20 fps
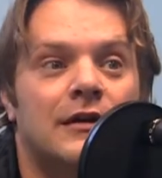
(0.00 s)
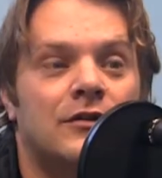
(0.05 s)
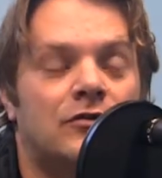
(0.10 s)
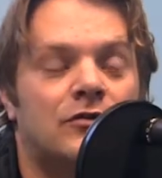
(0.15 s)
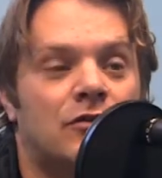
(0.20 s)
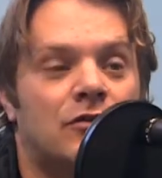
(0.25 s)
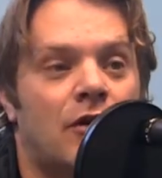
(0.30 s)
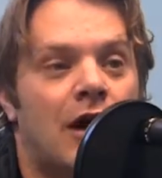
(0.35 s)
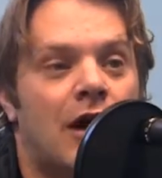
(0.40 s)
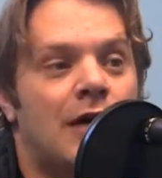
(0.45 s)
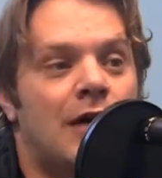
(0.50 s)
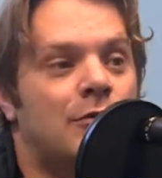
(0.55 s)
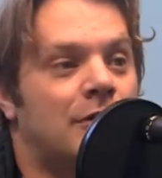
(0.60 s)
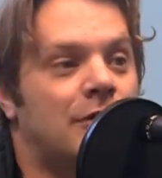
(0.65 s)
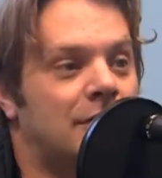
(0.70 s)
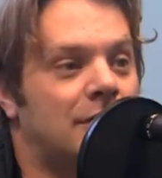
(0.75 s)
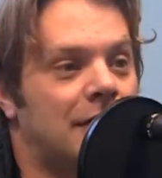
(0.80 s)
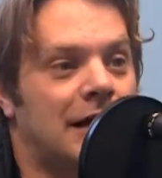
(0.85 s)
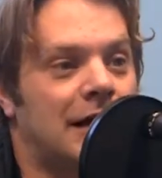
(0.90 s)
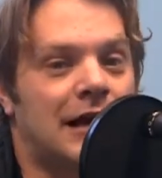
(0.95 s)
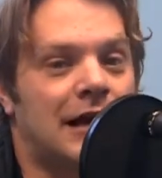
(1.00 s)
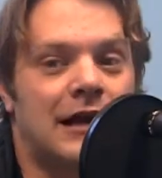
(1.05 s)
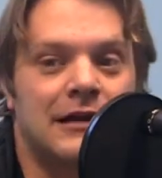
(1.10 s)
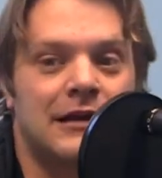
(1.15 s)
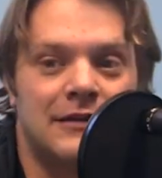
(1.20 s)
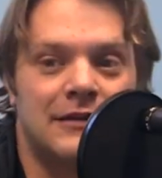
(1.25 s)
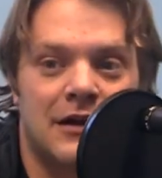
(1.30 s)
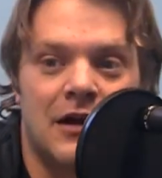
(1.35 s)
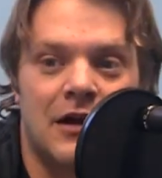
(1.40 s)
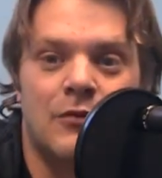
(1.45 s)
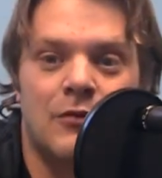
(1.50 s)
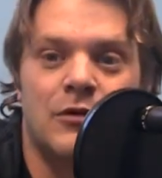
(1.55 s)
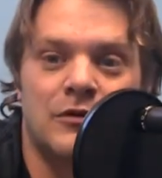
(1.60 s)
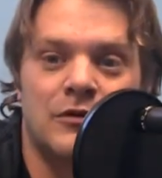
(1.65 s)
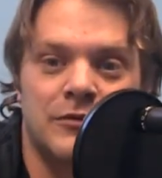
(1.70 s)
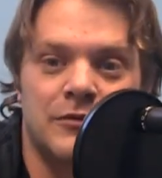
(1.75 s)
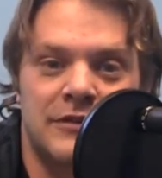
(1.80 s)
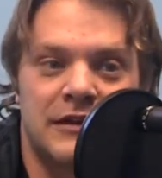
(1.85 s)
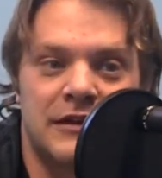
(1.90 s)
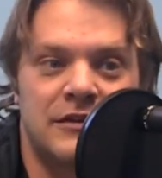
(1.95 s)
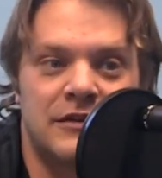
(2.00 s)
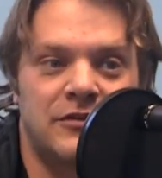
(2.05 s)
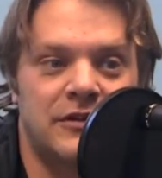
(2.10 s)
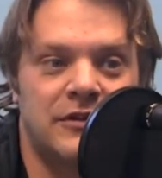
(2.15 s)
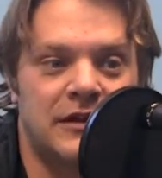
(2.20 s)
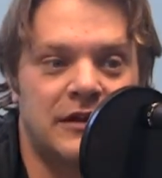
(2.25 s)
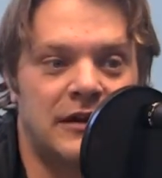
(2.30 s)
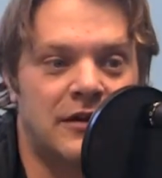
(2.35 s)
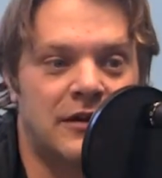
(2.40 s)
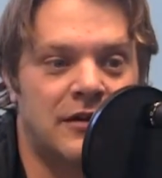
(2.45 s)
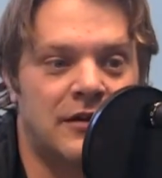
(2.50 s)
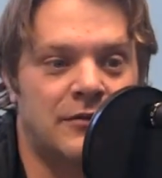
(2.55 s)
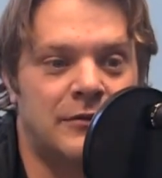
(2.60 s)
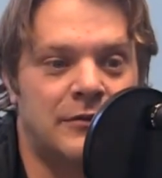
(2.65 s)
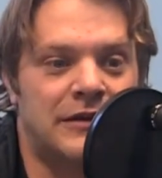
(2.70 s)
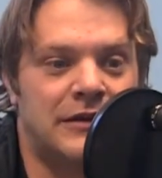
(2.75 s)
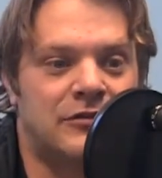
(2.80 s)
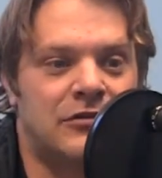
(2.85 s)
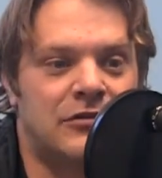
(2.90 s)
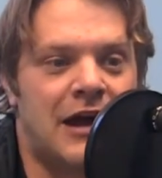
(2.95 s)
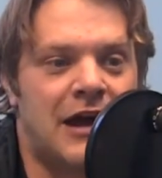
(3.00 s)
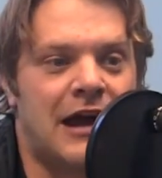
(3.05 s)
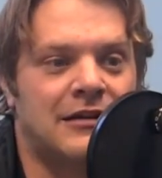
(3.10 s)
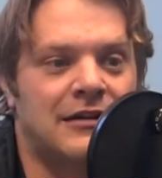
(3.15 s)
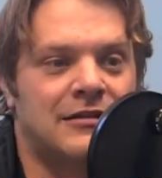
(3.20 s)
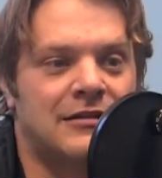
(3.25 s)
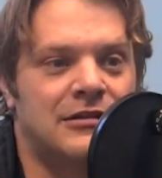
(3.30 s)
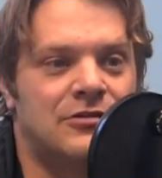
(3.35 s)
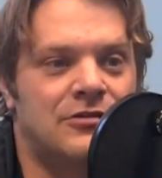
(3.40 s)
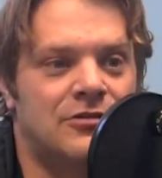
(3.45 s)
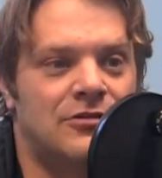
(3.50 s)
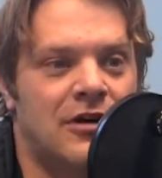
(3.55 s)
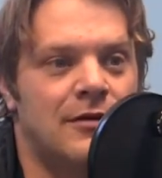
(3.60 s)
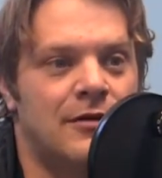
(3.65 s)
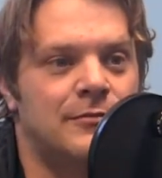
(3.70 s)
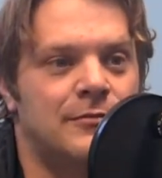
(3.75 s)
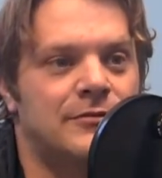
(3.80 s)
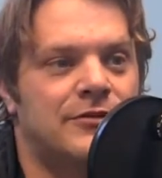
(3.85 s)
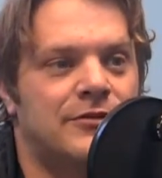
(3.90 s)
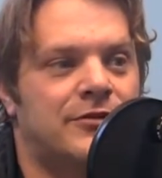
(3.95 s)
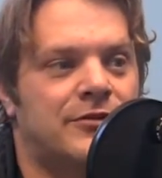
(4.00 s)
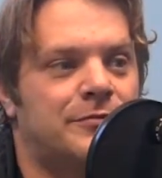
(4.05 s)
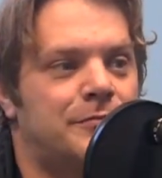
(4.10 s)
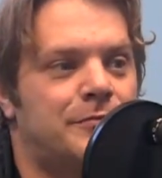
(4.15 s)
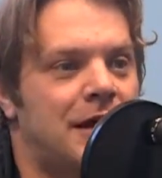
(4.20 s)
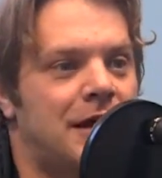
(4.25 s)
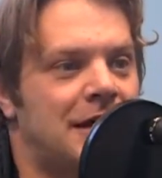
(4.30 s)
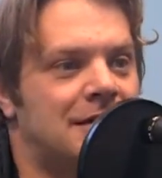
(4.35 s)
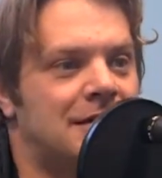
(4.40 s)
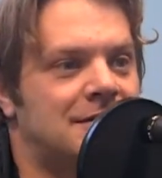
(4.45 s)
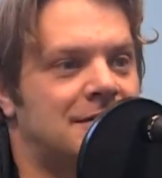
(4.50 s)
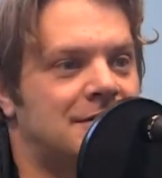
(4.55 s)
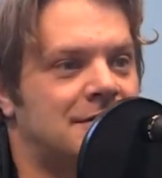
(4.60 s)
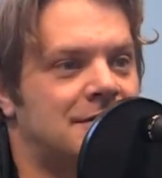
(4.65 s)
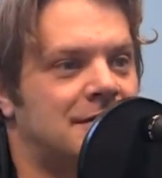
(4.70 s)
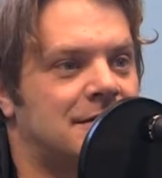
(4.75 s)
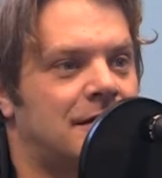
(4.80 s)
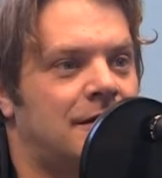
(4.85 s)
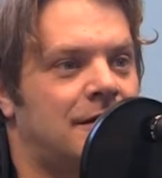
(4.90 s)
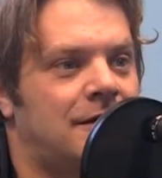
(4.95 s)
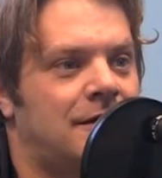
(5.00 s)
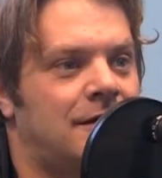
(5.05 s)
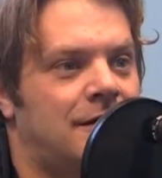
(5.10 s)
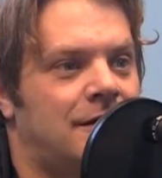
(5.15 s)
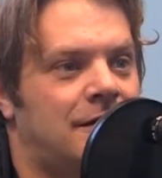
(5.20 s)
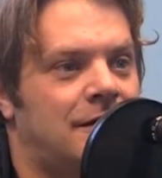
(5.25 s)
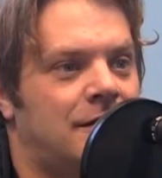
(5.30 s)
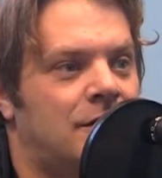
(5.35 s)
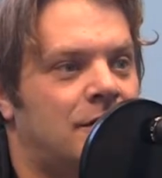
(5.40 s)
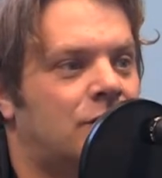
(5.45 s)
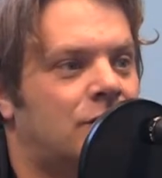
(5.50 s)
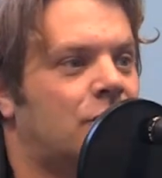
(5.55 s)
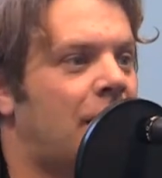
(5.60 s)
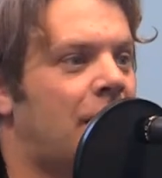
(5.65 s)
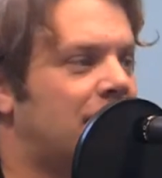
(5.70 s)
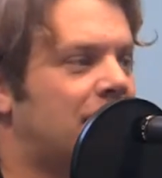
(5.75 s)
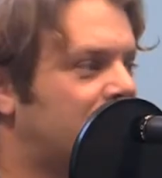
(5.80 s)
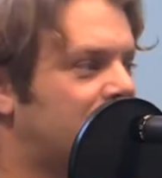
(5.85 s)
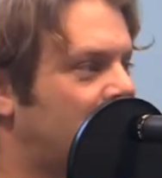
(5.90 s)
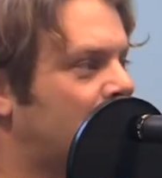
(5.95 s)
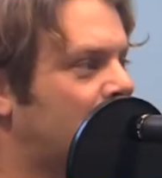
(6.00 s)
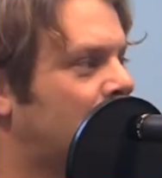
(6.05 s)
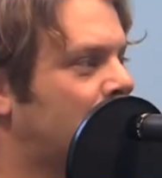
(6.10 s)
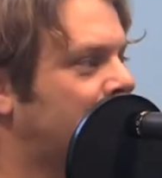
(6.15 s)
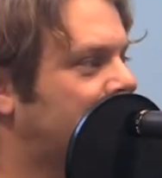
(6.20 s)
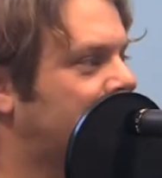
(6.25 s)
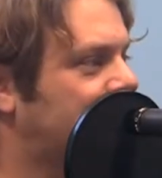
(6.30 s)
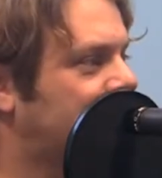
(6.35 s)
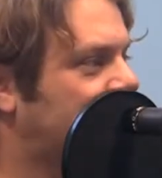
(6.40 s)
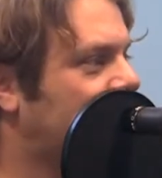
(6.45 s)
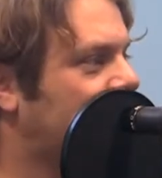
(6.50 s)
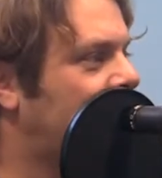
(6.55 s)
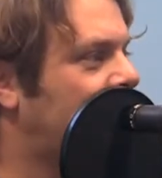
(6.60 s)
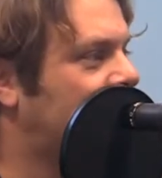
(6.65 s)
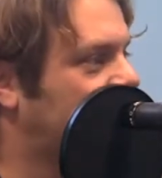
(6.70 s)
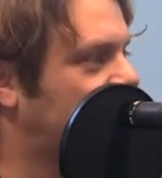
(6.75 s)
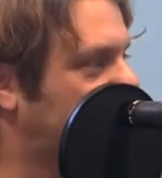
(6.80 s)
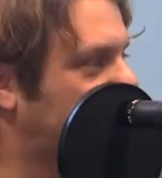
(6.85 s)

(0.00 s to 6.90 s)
So I got in there, I worked with the engineer, and we tracked drums, bass, scratch vocals, and scratch